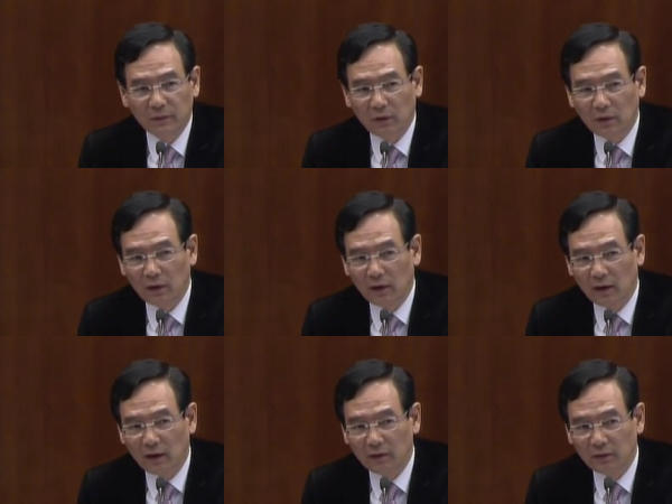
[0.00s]
made some
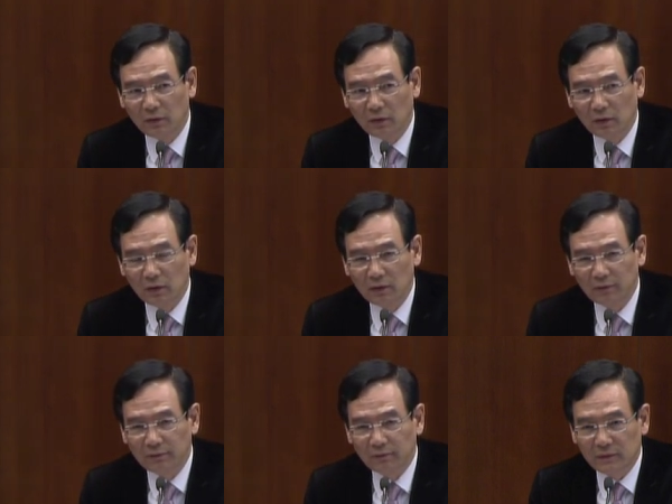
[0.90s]

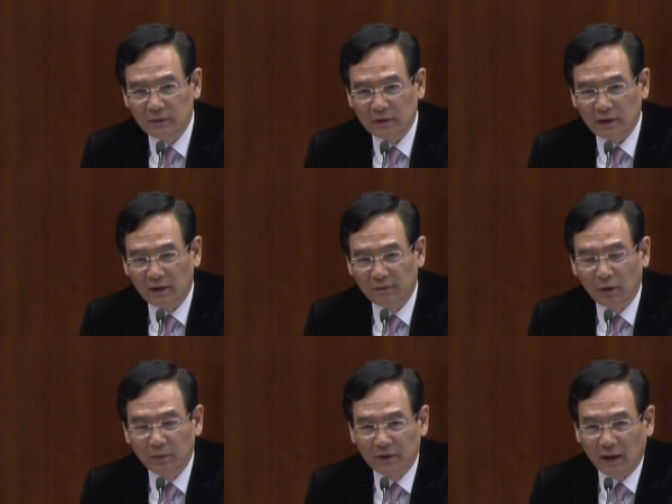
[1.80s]
proposals in relation
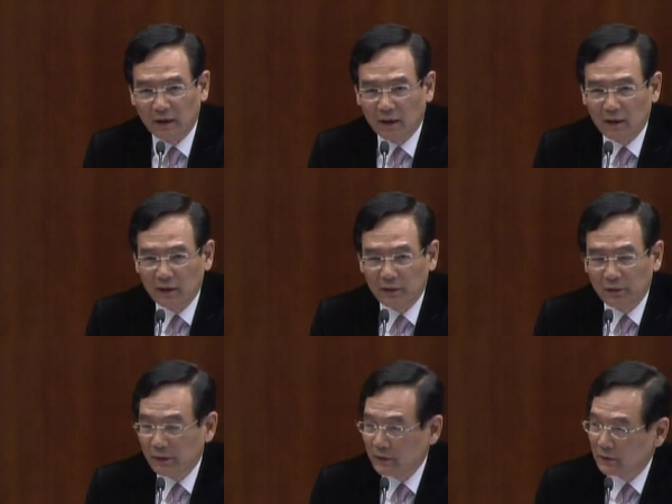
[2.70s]
to the
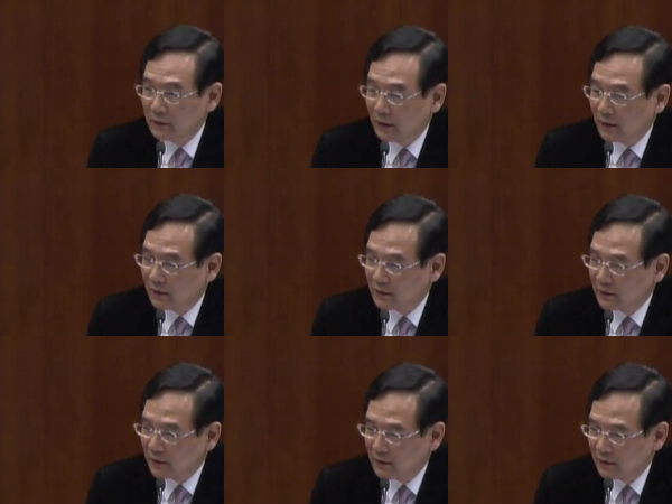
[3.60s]
redevelopment of um,
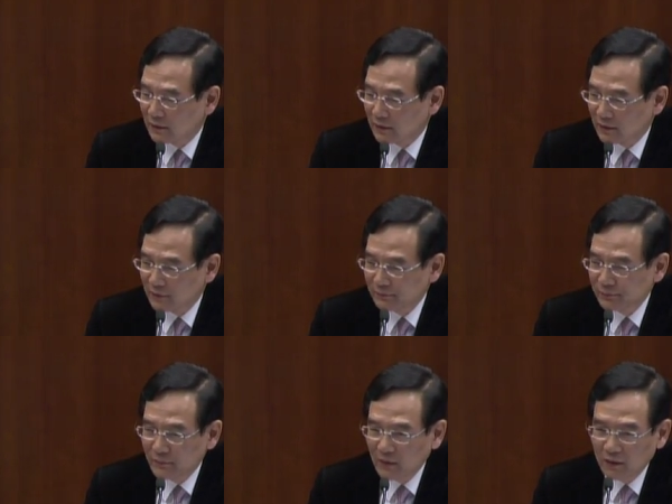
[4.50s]
CBS
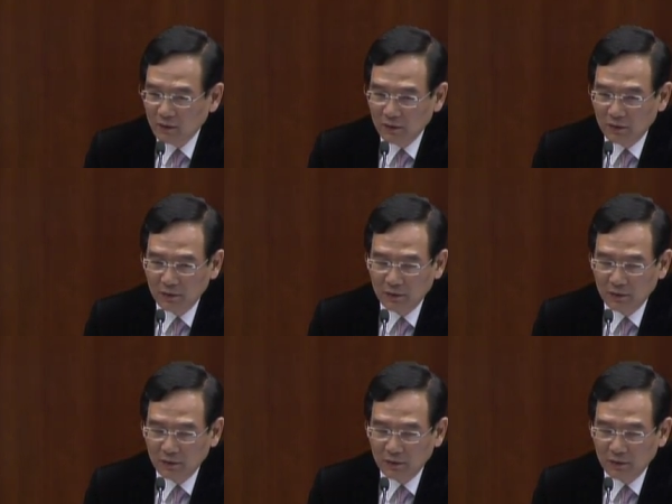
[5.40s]
buildings.